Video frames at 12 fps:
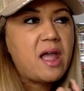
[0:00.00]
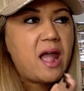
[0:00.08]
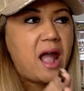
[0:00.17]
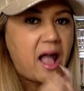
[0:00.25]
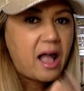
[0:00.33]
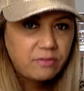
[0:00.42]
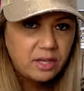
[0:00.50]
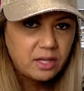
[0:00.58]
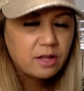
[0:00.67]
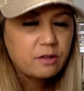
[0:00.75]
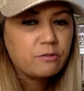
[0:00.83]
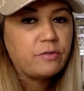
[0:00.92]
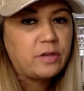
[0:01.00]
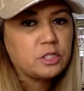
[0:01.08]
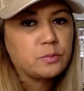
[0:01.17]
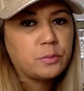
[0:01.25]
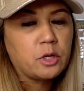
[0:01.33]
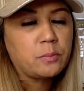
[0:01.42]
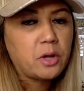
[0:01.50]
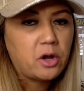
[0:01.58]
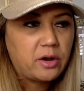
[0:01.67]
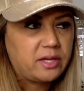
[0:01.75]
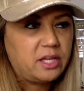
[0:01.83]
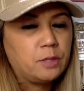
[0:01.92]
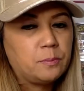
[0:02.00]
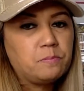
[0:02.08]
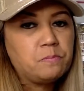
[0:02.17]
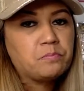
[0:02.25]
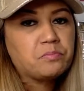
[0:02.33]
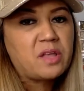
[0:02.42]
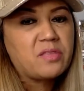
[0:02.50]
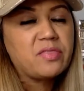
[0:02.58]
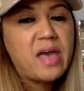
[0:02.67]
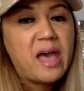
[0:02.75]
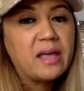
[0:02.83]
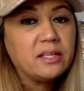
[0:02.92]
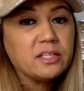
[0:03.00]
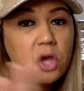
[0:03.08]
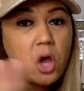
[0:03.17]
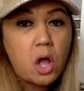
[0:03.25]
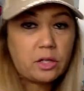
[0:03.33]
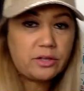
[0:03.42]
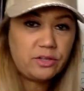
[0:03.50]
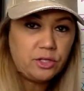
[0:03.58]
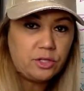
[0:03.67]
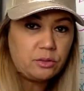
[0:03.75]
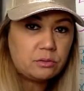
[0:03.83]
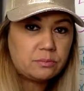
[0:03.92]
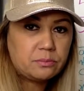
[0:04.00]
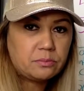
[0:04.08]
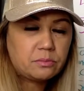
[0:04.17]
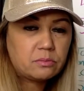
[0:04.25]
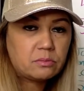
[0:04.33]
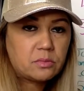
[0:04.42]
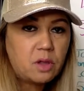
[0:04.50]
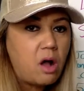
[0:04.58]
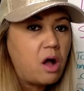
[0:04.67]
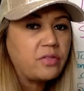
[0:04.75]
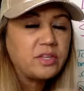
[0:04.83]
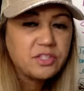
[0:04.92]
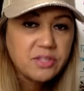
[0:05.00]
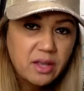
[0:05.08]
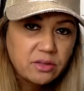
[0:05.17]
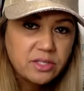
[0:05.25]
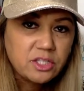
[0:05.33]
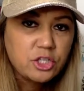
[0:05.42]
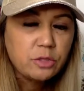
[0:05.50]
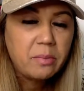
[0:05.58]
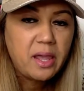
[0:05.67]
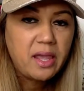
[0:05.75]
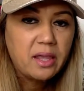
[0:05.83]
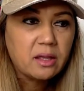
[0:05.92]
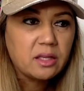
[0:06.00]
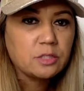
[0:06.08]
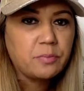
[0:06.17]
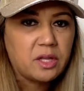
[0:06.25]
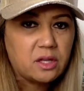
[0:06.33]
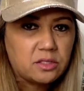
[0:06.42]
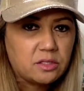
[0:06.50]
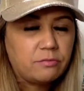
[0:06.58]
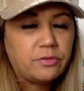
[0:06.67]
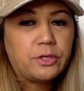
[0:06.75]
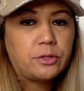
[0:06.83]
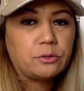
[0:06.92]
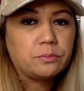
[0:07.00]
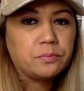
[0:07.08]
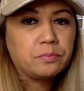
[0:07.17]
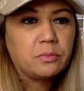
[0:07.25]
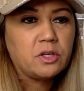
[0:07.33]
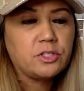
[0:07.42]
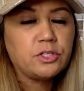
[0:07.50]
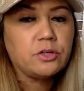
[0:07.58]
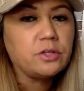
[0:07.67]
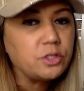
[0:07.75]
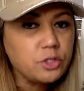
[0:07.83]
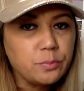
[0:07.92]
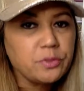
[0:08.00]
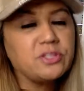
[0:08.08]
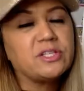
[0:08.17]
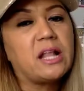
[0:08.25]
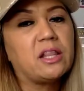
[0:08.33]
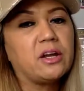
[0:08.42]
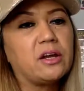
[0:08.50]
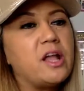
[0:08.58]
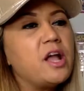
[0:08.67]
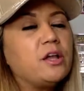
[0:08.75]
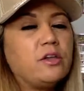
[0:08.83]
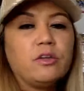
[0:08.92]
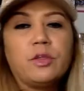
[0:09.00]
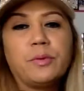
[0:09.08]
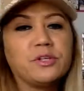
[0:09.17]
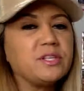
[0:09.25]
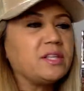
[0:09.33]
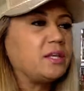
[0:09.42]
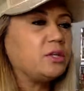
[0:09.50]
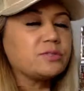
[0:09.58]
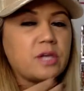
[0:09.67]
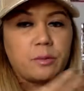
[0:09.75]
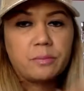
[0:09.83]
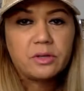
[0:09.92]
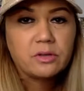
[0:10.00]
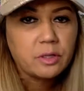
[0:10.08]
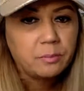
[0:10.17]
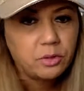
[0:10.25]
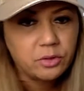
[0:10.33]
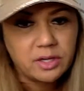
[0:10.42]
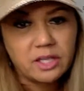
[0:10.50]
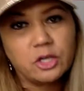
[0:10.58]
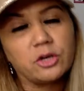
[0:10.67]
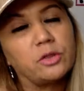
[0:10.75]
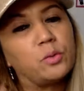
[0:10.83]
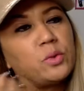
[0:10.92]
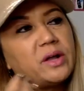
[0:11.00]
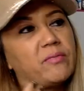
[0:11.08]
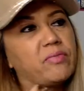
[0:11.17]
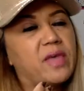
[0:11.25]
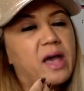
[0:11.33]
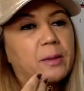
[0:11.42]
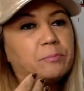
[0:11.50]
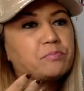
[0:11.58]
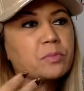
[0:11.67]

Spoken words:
having a Facebook party, that is all on you. All the sales that you make is because of you, because you're the super seller. You're the person that knows how to build community. You're the one that